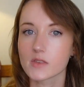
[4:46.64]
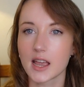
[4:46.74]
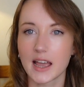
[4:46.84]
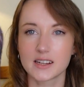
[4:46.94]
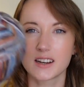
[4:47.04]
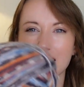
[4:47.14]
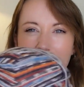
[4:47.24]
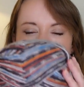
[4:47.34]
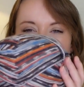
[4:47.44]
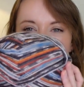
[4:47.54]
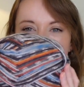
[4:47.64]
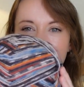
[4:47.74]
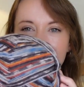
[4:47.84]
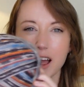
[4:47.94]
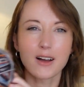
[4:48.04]
and I think I
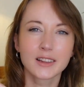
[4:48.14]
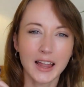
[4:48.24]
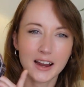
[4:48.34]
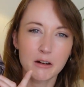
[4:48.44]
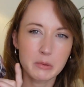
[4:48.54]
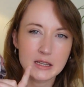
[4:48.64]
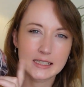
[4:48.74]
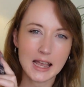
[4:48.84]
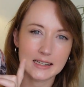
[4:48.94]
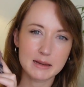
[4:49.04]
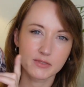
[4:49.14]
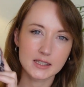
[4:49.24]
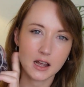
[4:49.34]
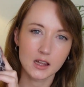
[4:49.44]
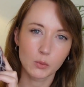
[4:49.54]
can't remember the exact name of
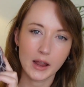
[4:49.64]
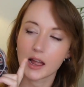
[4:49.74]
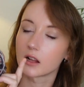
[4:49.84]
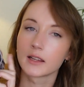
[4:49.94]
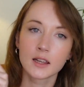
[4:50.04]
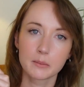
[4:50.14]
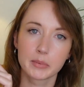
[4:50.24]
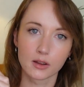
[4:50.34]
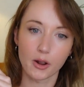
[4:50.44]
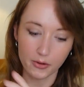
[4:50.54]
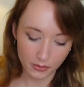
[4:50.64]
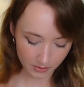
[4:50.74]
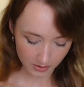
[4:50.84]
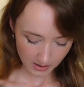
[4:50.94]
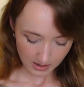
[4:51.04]
this colorway, I'll link it below.
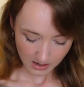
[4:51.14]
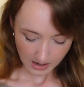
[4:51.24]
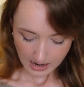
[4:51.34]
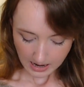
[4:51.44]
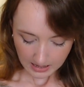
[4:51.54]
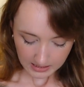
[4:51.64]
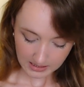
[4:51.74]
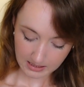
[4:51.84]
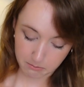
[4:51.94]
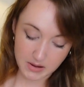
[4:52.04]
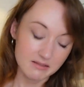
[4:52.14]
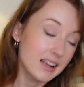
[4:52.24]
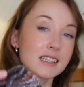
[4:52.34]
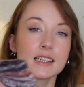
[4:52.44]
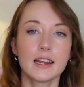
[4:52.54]
But
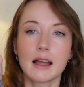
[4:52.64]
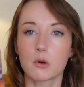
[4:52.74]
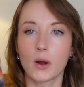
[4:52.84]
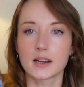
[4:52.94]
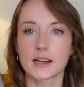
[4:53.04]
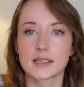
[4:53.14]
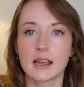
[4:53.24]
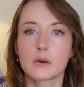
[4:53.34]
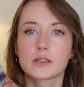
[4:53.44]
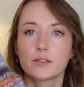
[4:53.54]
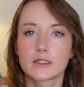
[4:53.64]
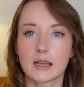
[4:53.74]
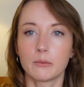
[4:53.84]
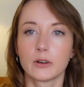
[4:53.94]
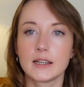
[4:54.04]
it's knitting up quite nicely. I was for
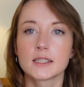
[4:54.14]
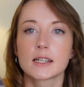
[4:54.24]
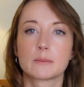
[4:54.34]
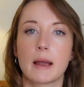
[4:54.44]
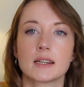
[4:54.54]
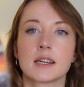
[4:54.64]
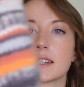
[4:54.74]
some reason expecting